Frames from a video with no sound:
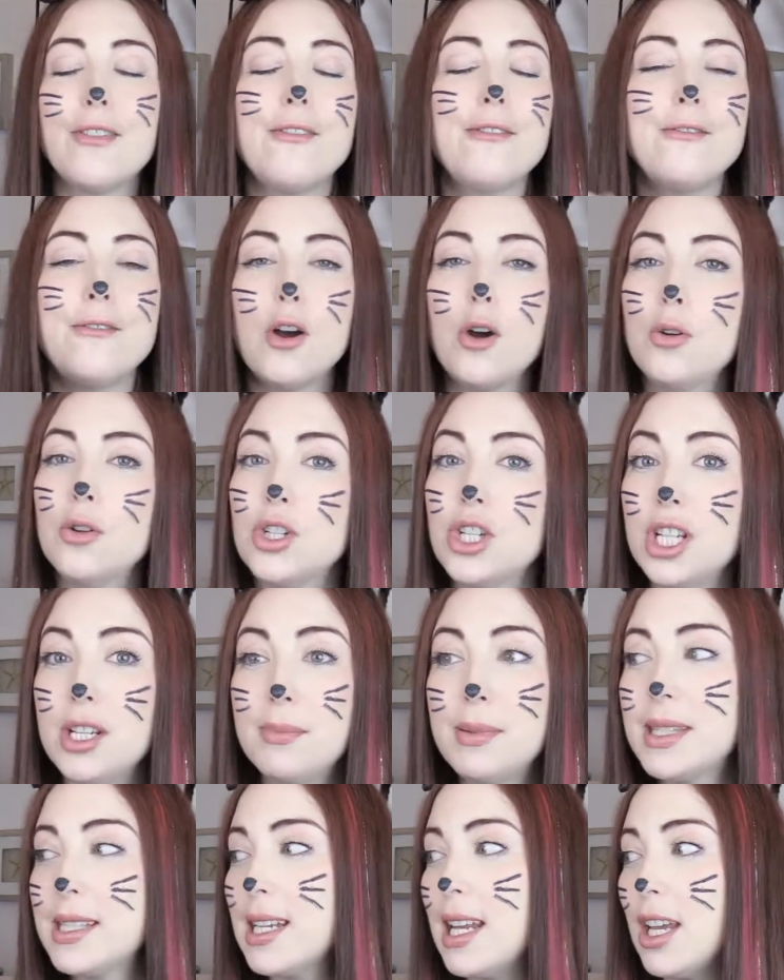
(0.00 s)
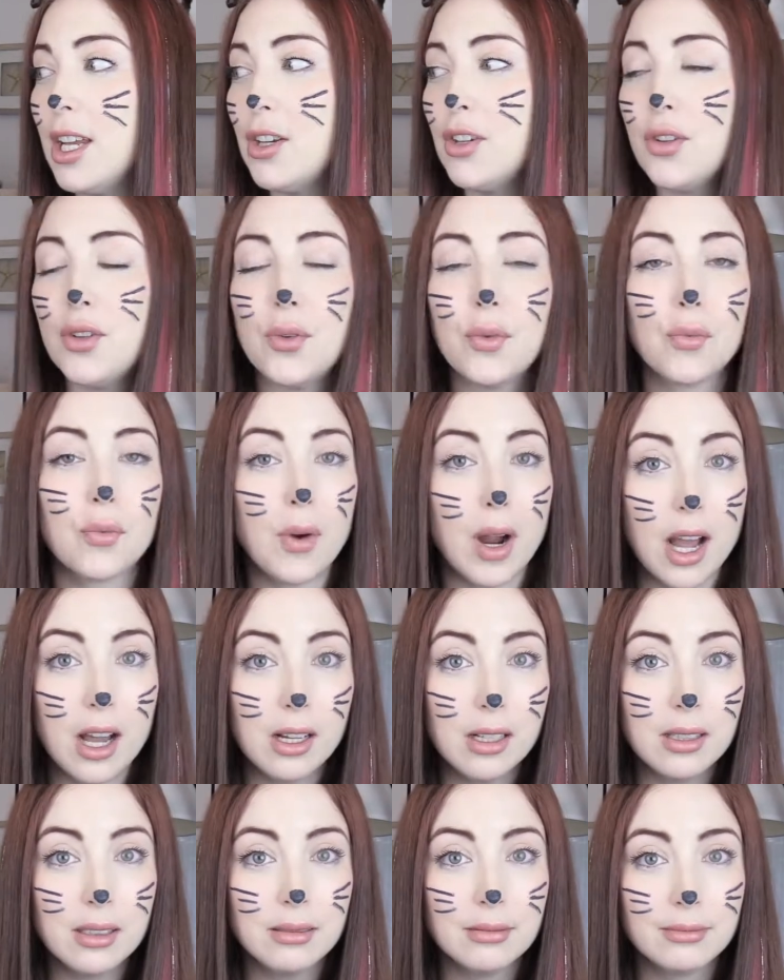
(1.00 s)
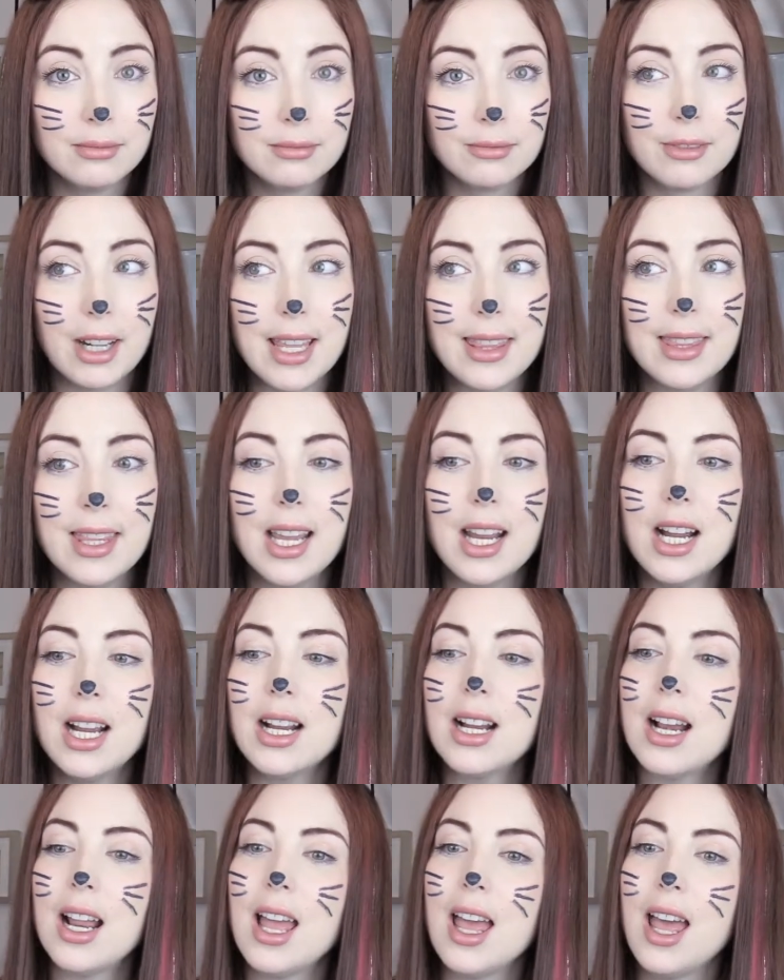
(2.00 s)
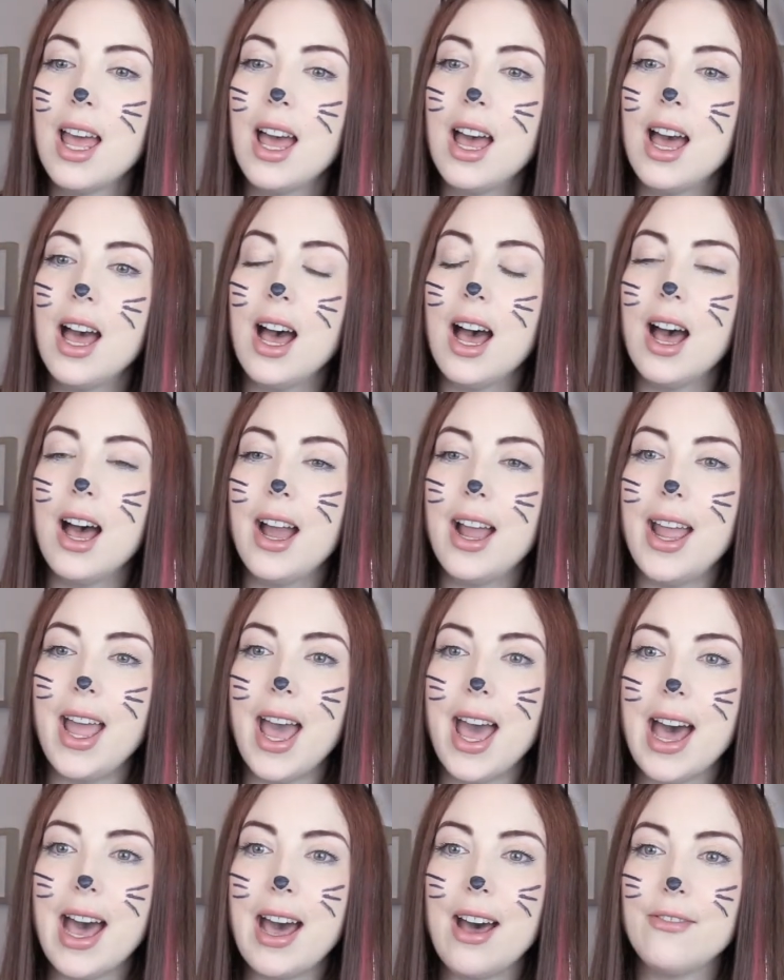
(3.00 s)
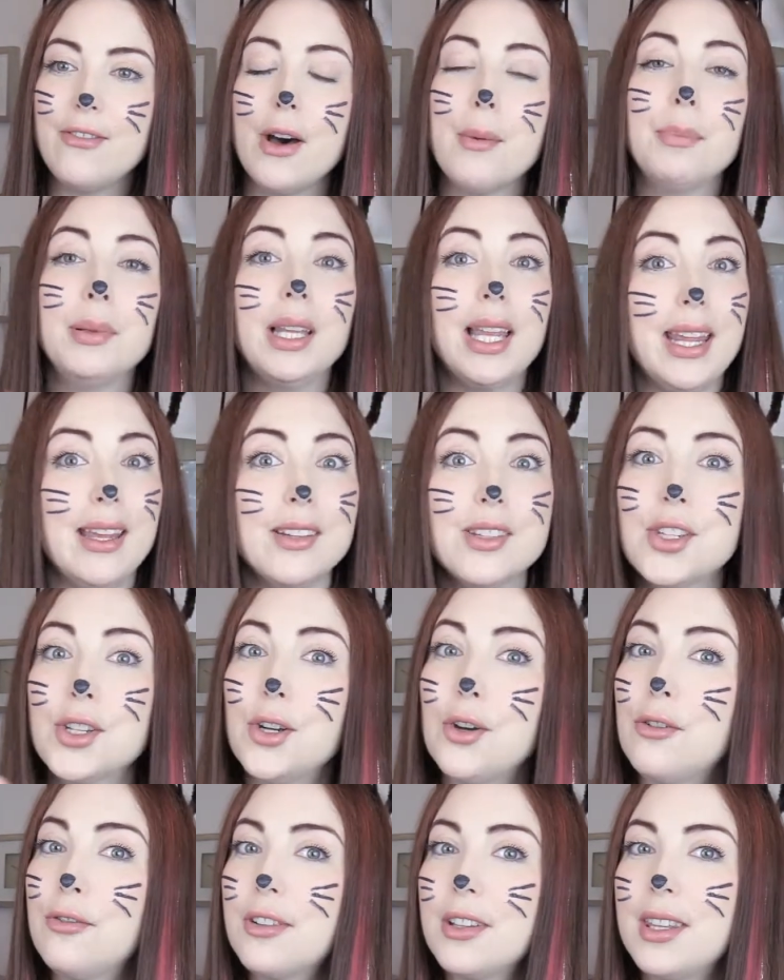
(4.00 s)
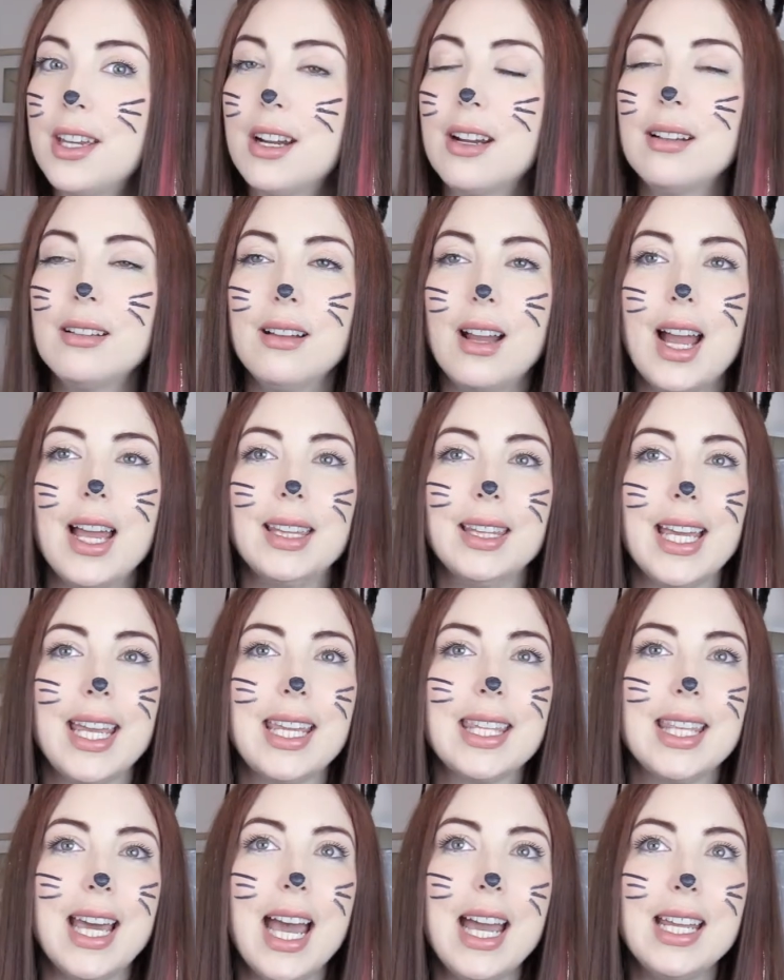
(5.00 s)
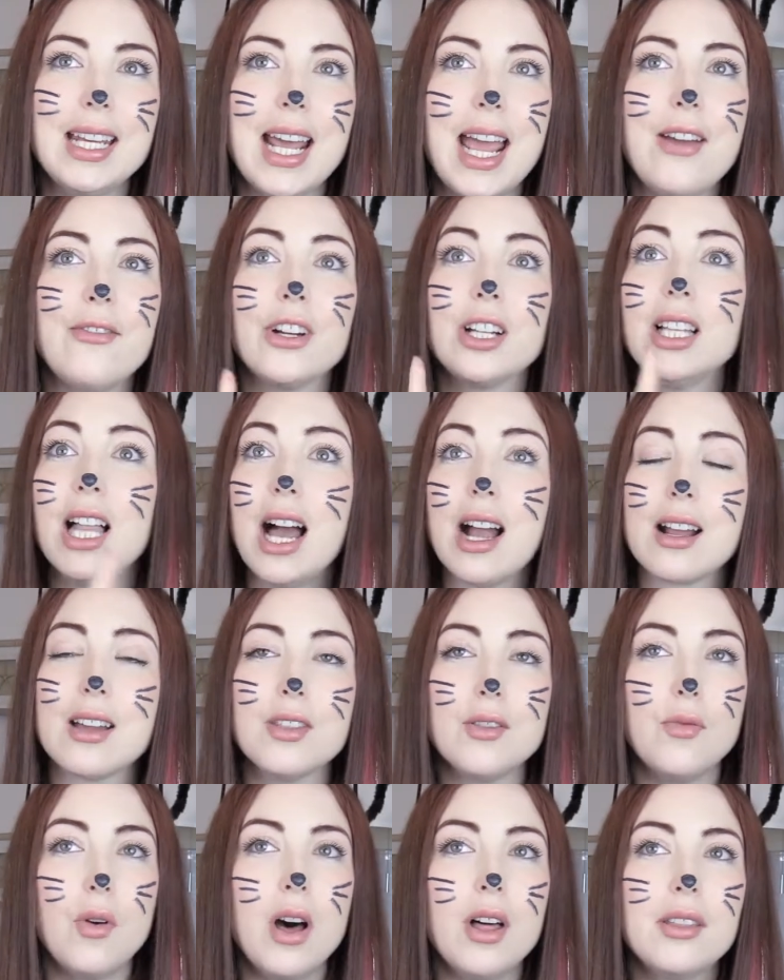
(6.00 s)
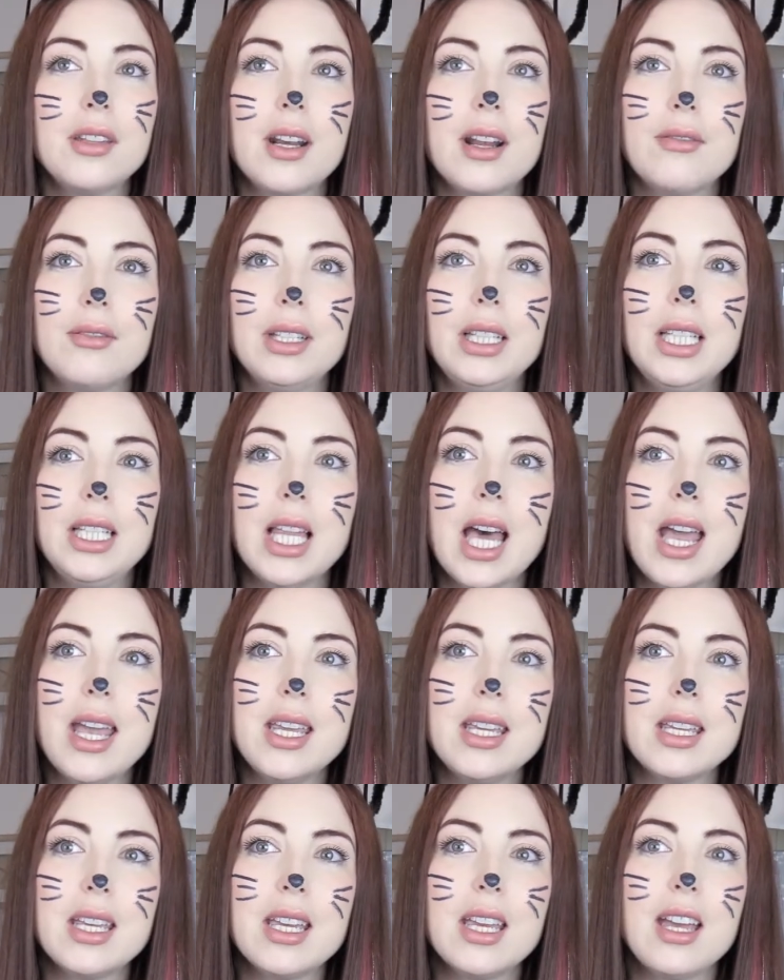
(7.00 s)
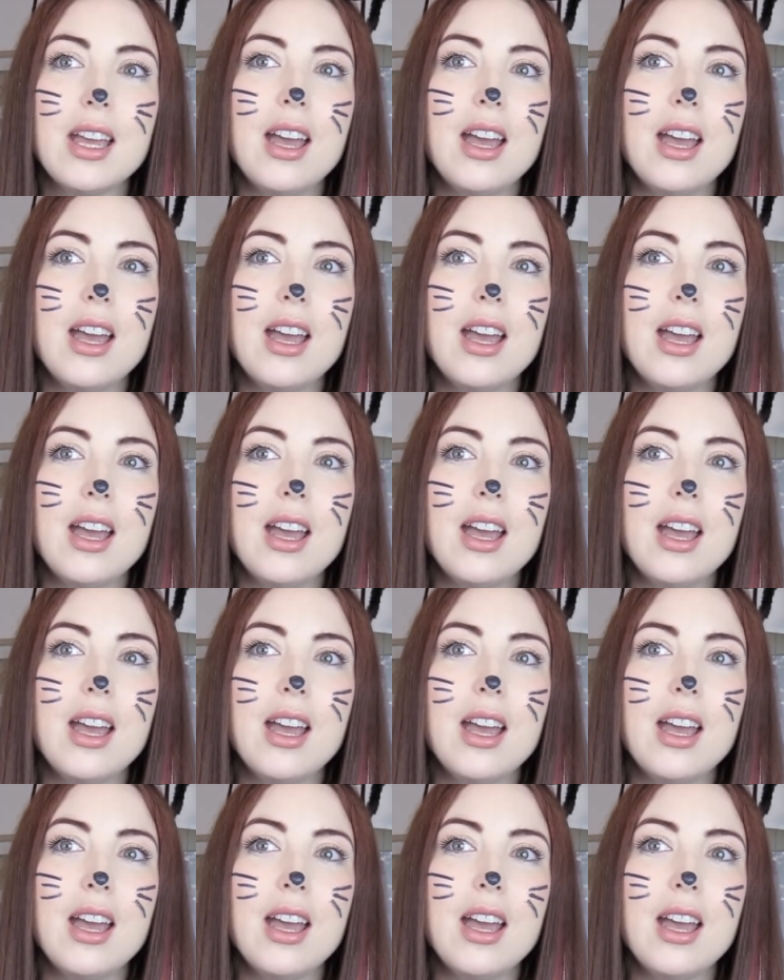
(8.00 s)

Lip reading: a faux sheepskin rug right there. I have a plant over there. I like that. I have a clock on the wall that I really like.